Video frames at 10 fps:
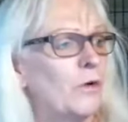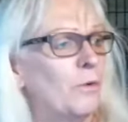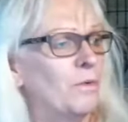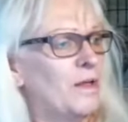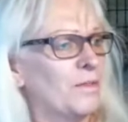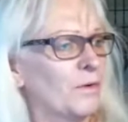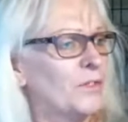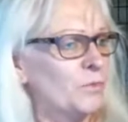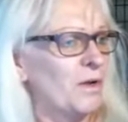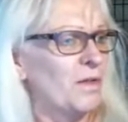Oh, there
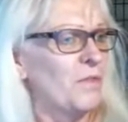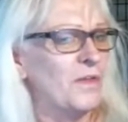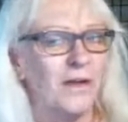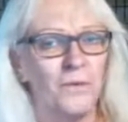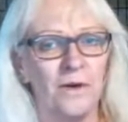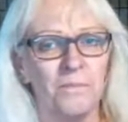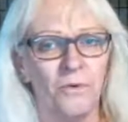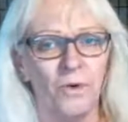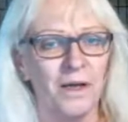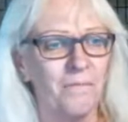is one other thing I want to
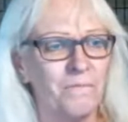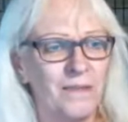pull up.